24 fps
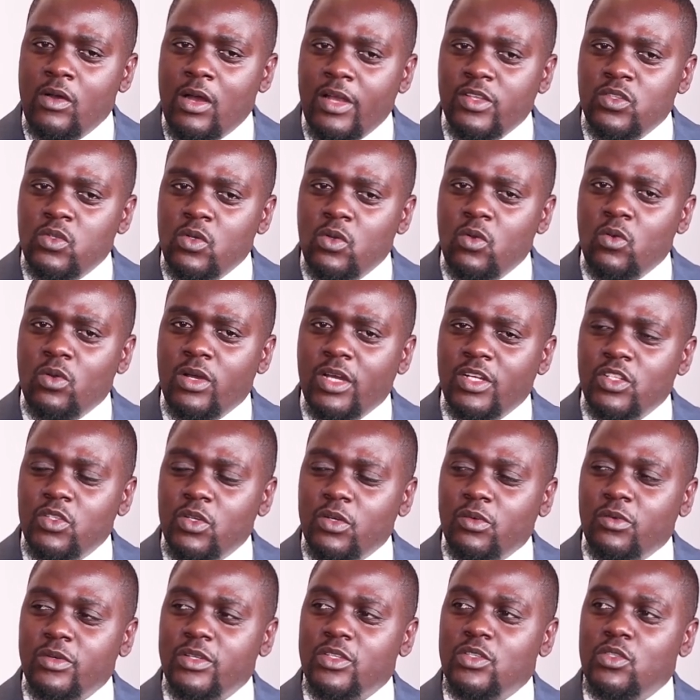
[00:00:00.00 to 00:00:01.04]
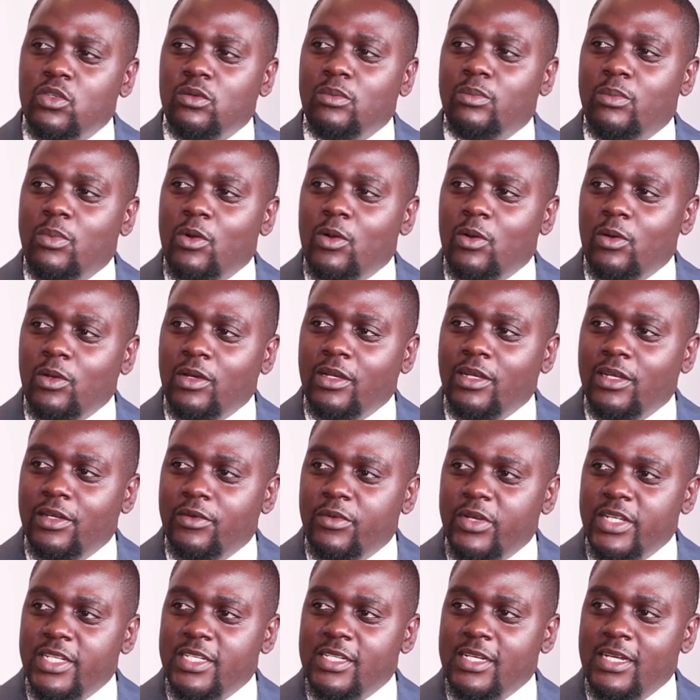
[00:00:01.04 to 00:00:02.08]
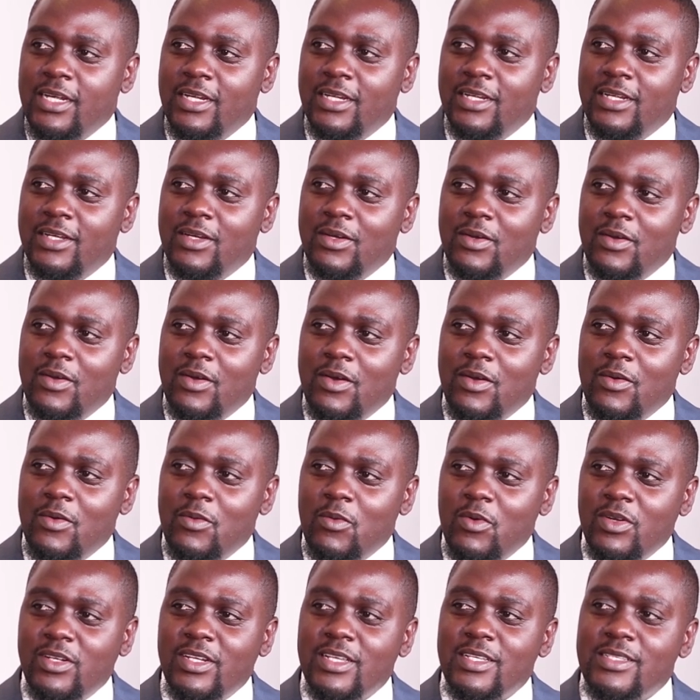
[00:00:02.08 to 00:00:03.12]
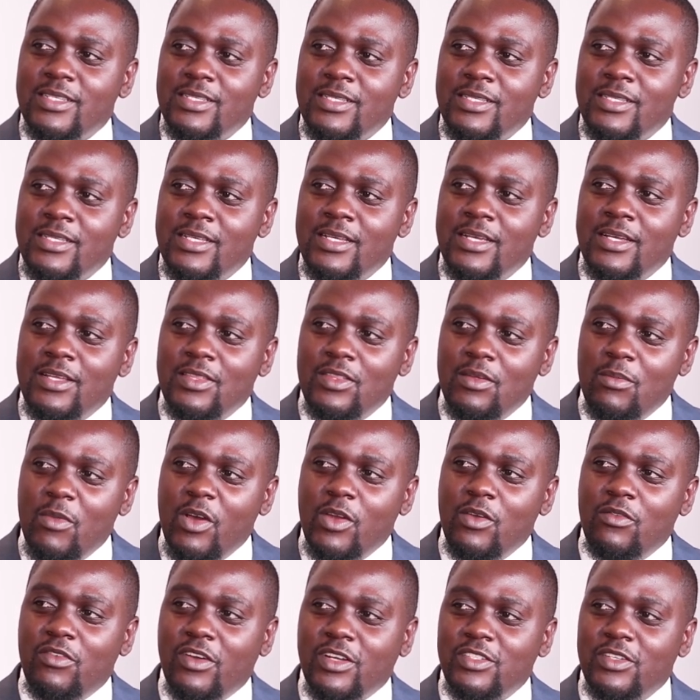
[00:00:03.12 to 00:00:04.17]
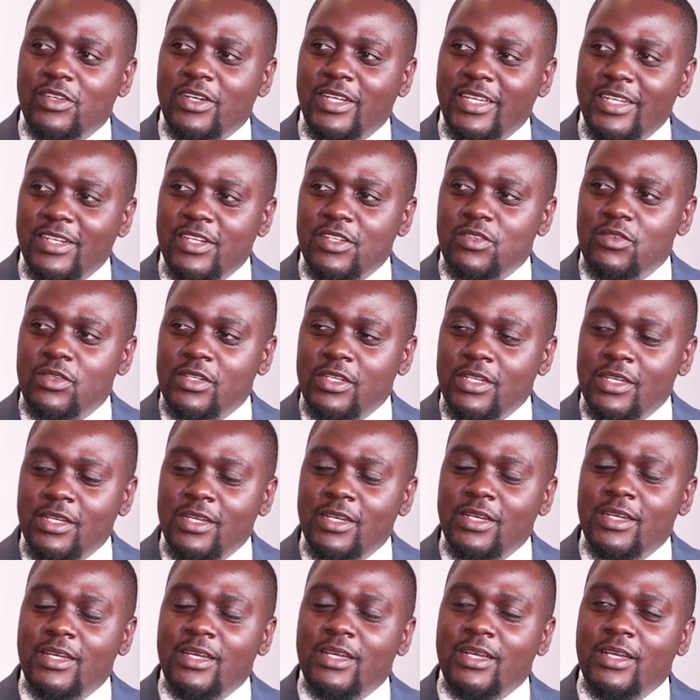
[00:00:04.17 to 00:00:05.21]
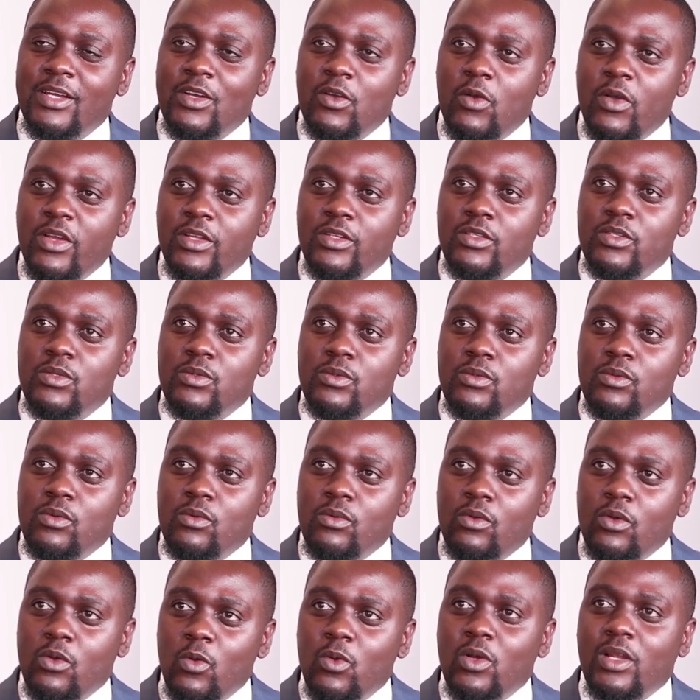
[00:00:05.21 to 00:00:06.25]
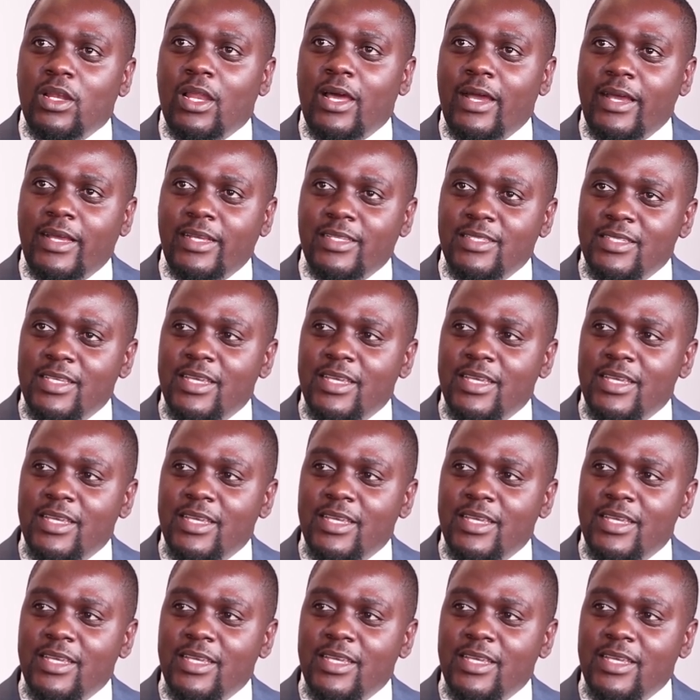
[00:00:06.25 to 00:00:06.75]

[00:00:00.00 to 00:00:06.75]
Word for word: As you look at your crystal ball, Rita, mm-hmm. what does the manufacturing industry going to look like,